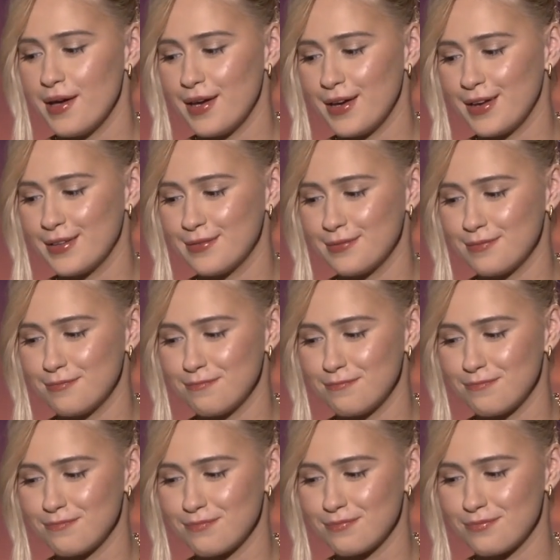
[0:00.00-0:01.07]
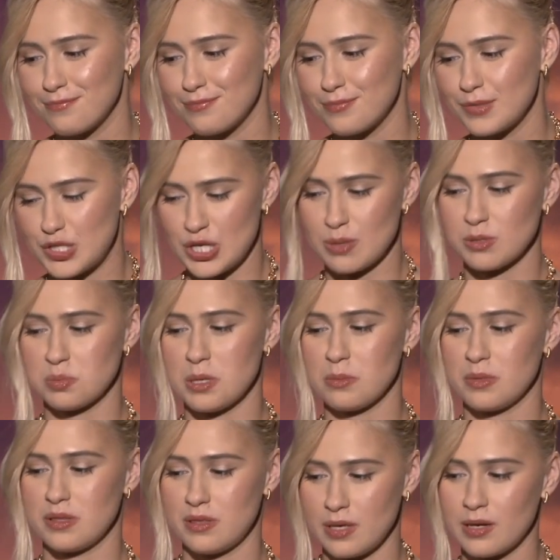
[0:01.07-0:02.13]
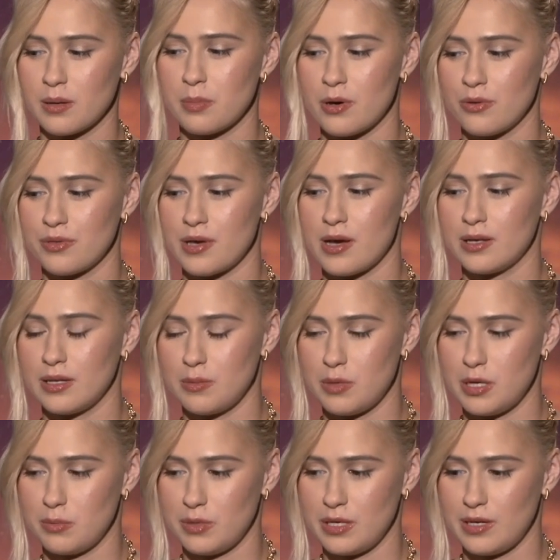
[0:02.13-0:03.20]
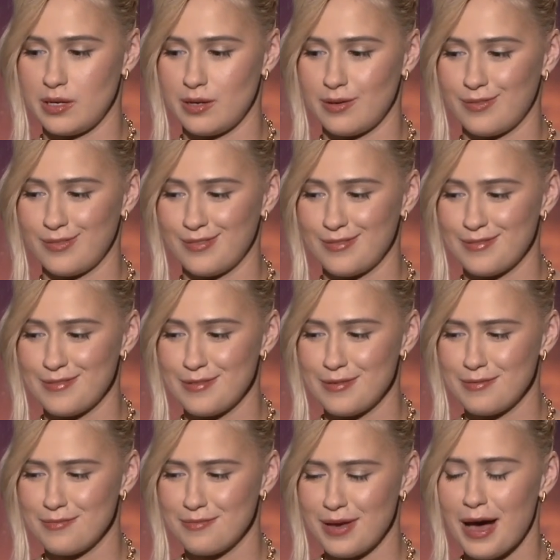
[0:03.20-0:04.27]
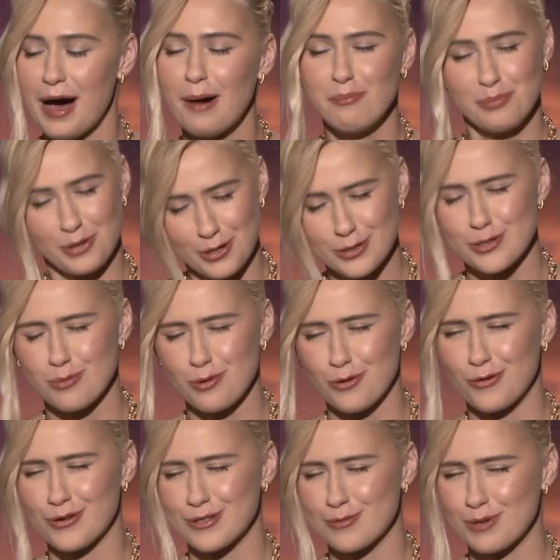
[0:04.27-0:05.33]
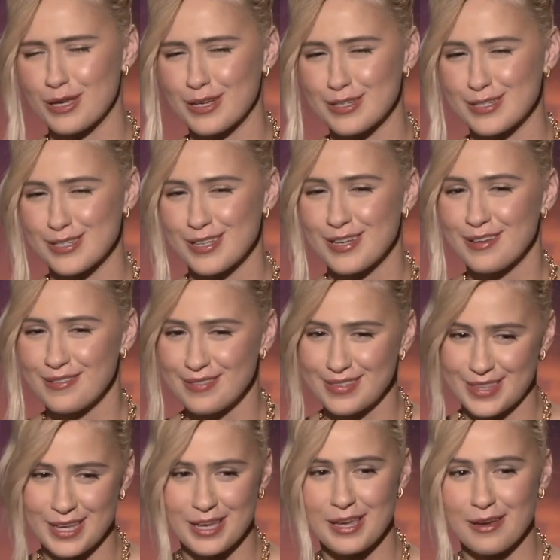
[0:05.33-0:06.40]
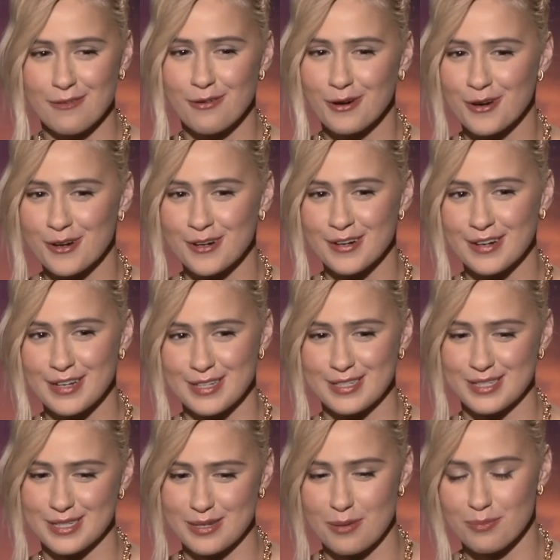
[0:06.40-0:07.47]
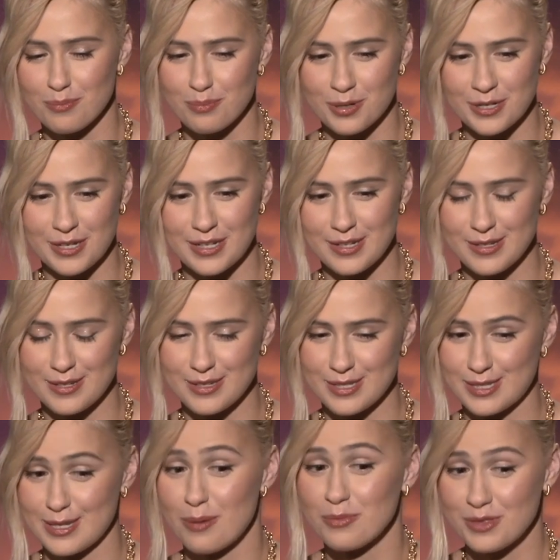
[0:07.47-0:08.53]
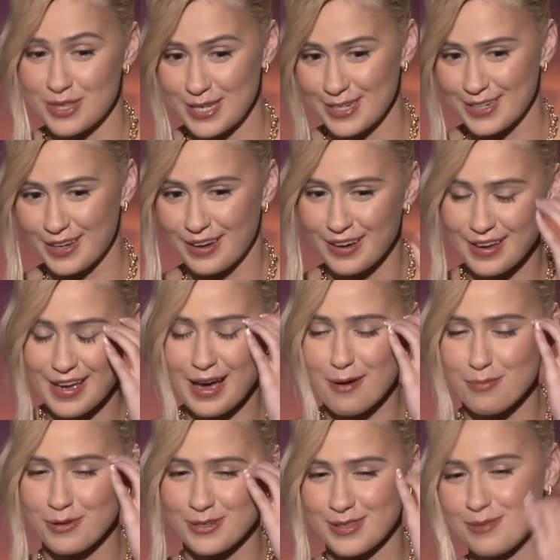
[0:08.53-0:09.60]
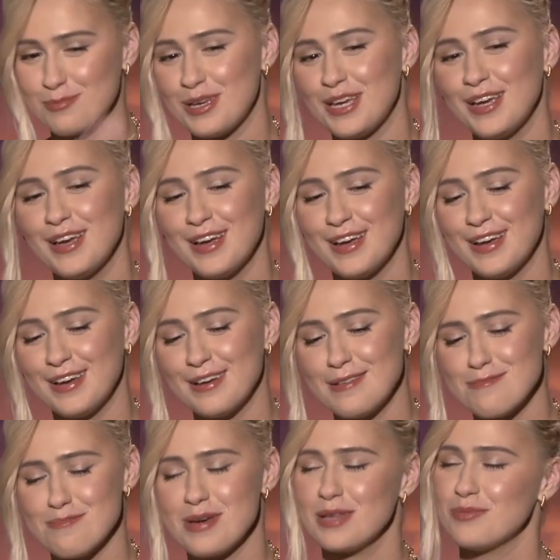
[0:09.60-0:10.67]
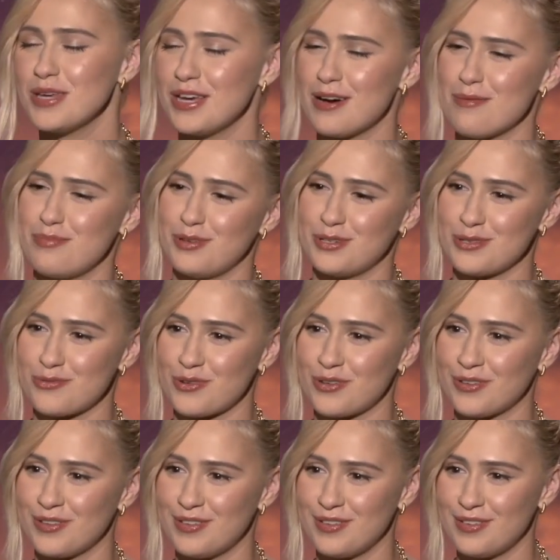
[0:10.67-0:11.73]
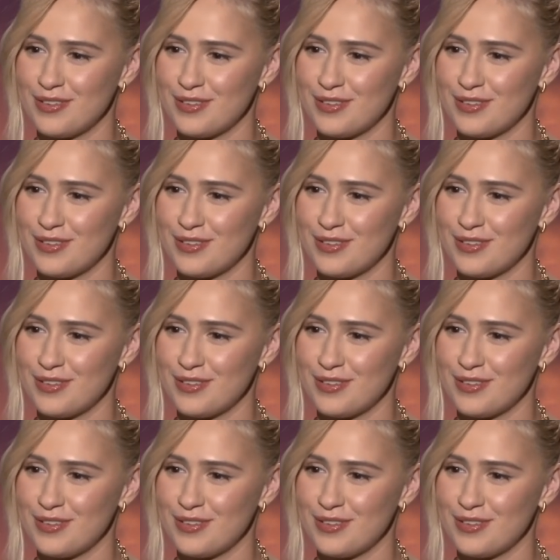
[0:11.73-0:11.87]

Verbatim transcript: And James made me think about that and made me happier to be honest, because thinking of her as somebody, something happier than me made me happier as well.